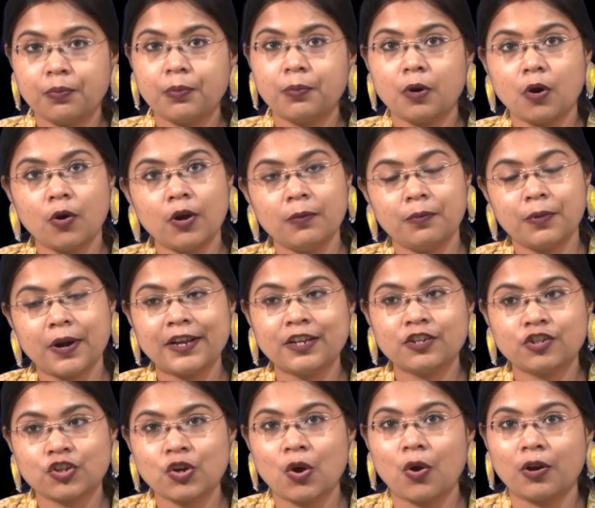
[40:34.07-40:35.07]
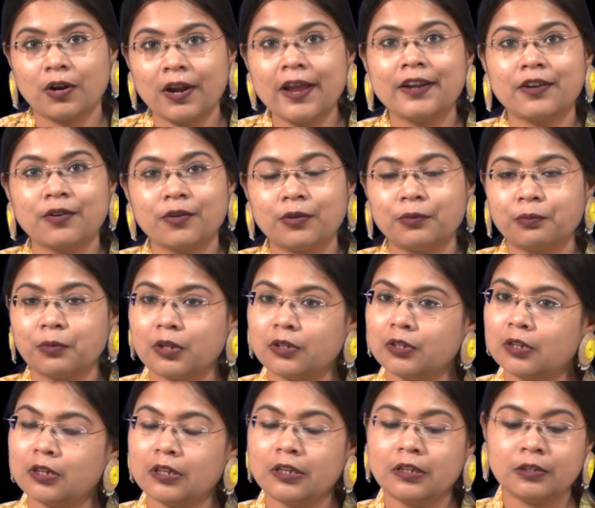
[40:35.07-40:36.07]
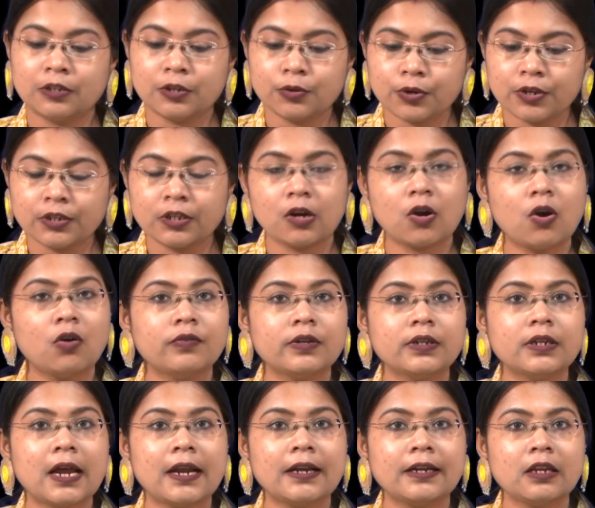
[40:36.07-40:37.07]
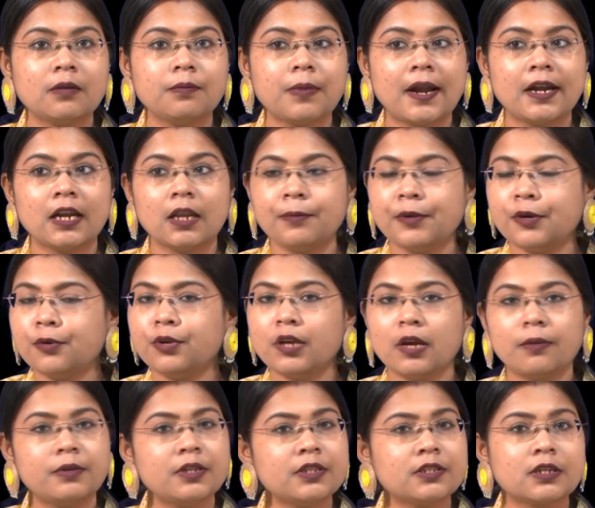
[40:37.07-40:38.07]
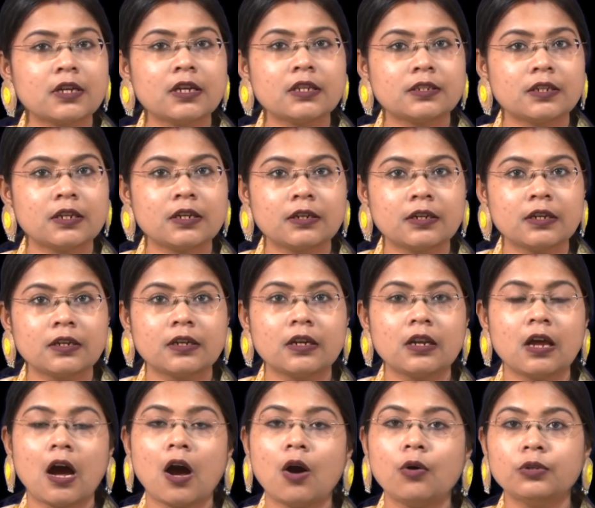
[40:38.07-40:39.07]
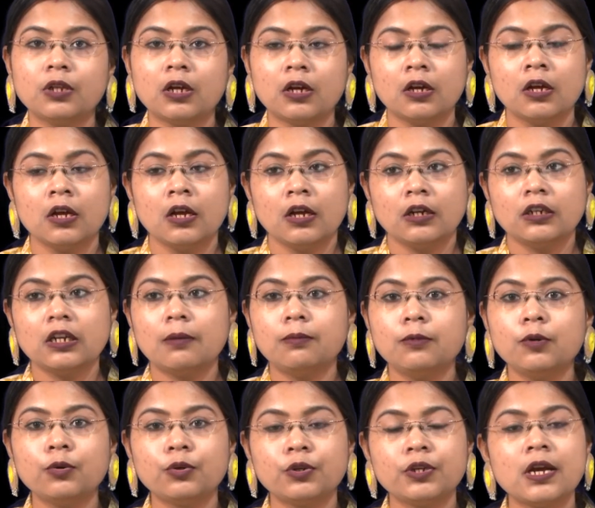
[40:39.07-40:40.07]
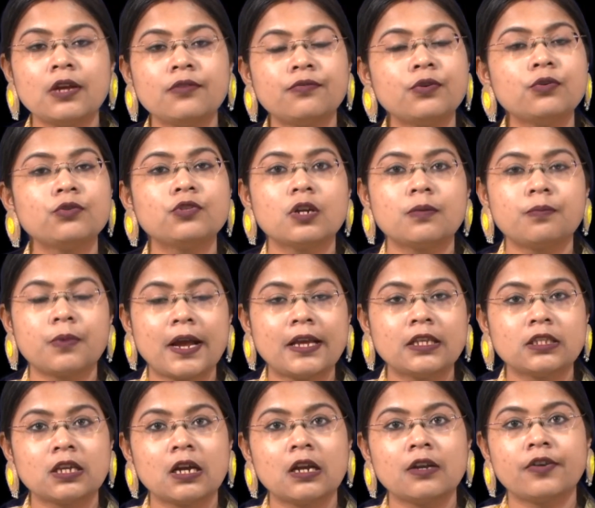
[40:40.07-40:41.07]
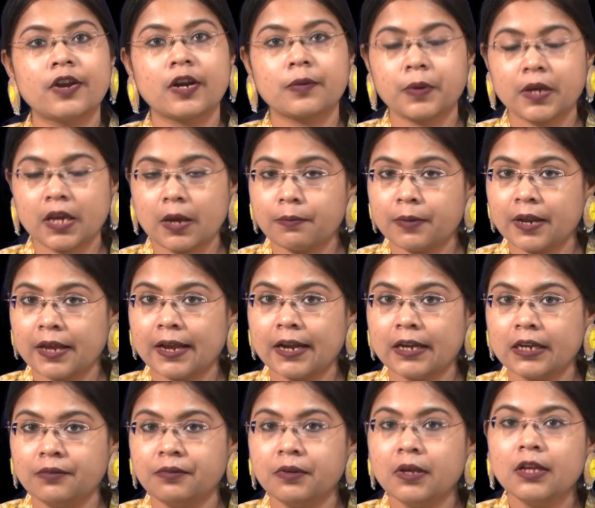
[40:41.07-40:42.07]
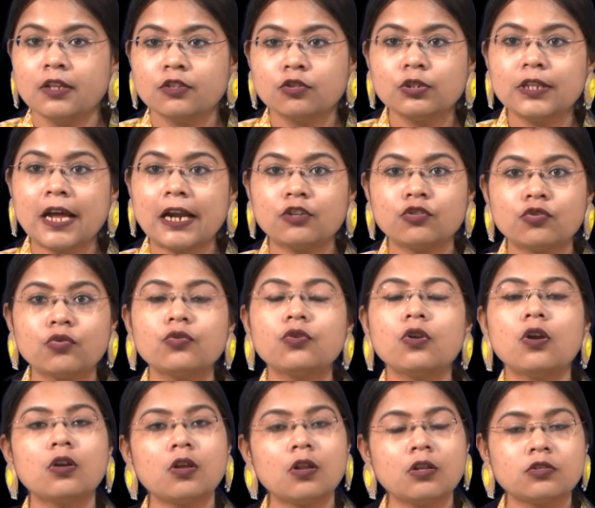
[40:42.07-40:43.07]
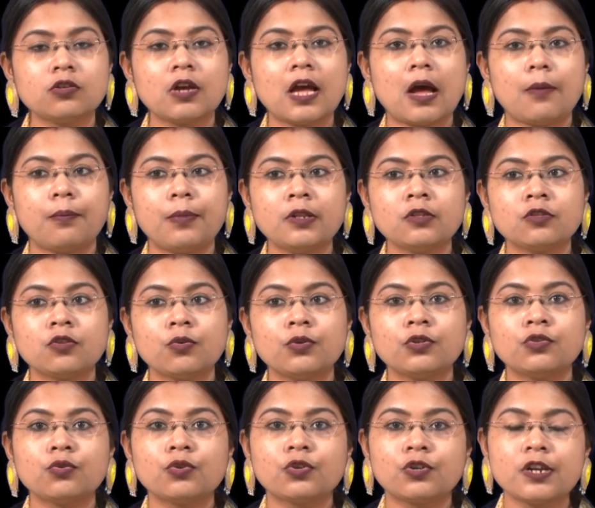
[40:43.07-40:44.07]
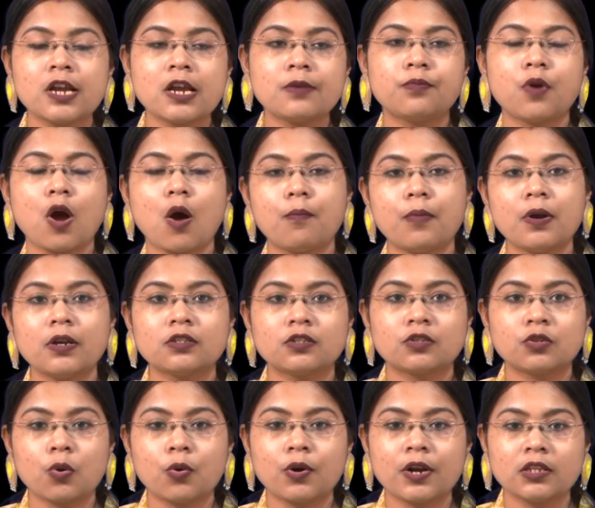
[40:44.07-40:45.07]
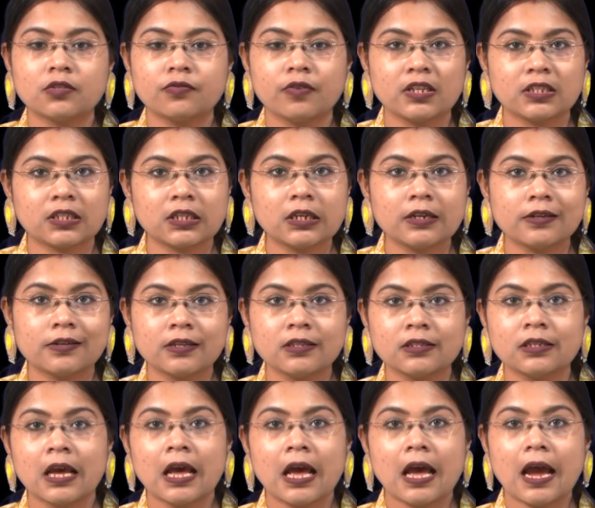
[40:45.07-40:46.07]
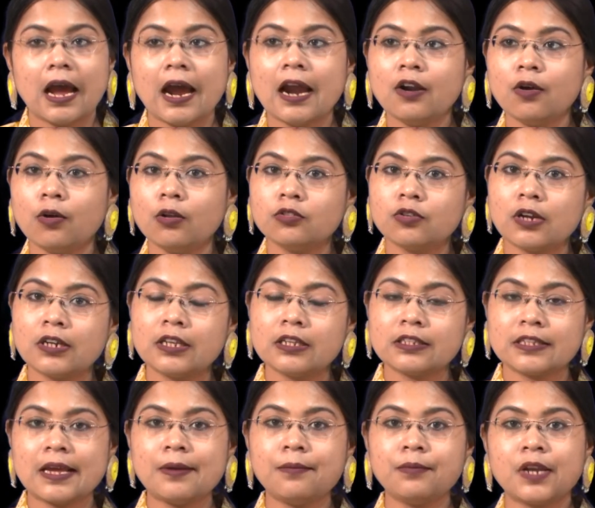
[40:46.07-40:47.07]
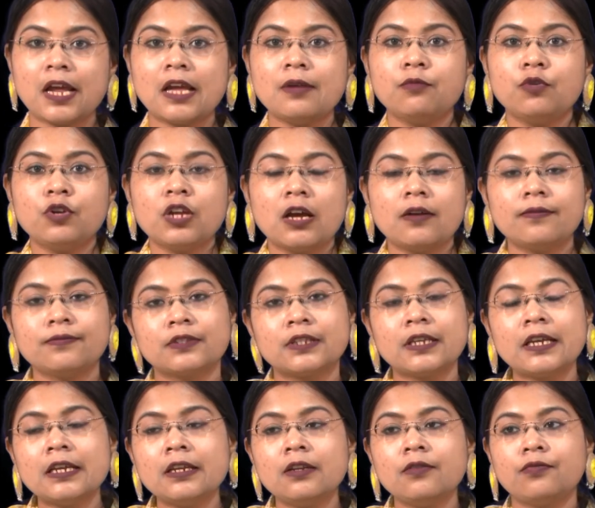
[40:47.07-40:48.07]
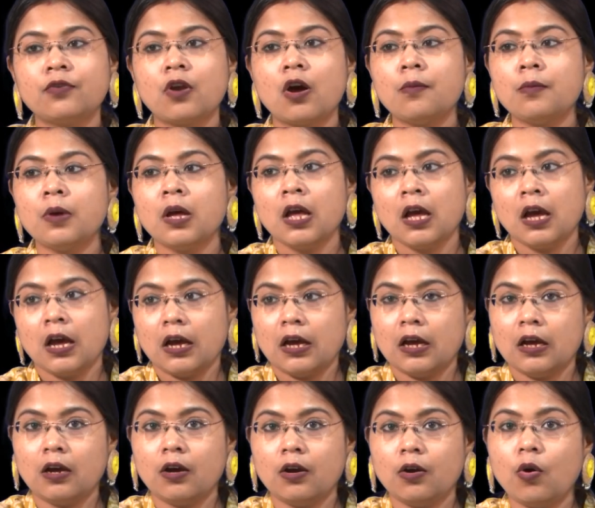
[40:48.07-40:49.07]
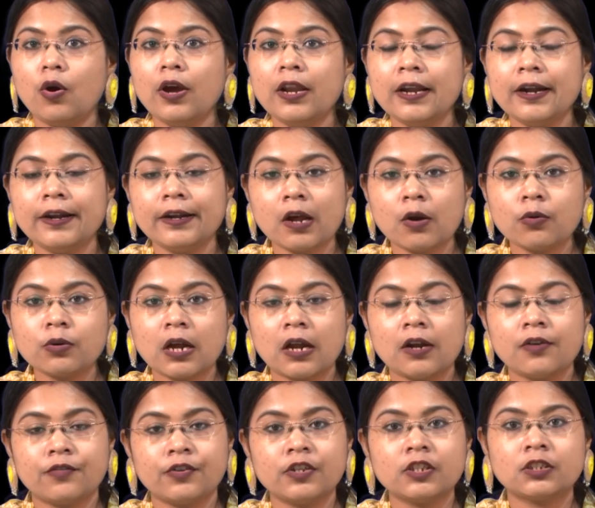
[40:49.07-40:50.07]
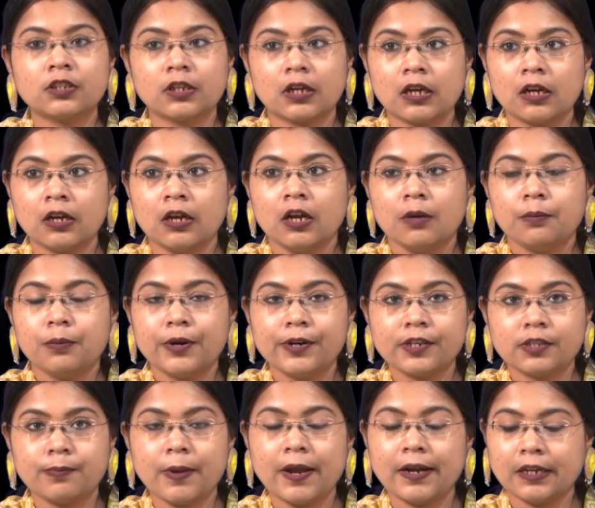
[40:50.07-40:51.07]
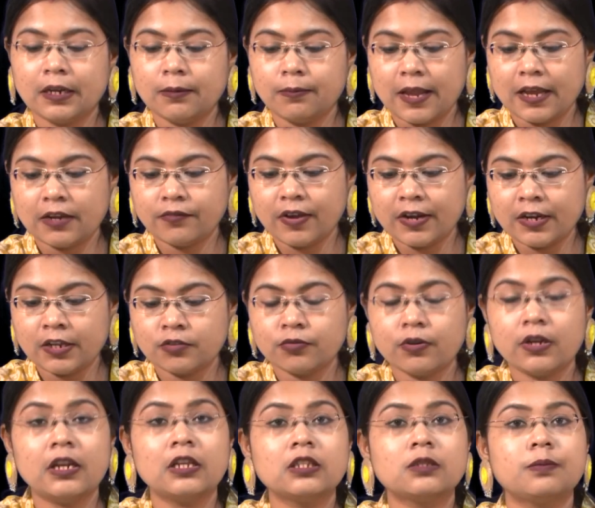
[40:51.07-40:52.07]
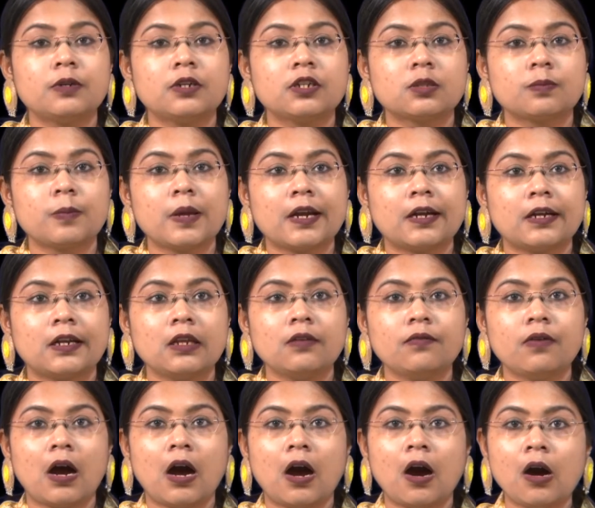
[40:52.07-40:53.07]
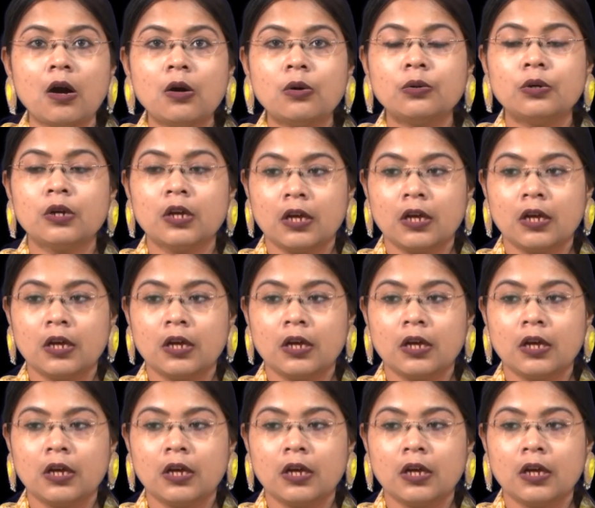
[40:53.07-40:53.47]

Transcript: oil price shock, right? During the COVID-19 pandemic, we have discussed in detail how the WTI future price contract became negative. So, that should not also happen. So, we should create proper storage facilities, and also at the same time we have seen from oil endowed countries perspective, like Venezuela's perspective, how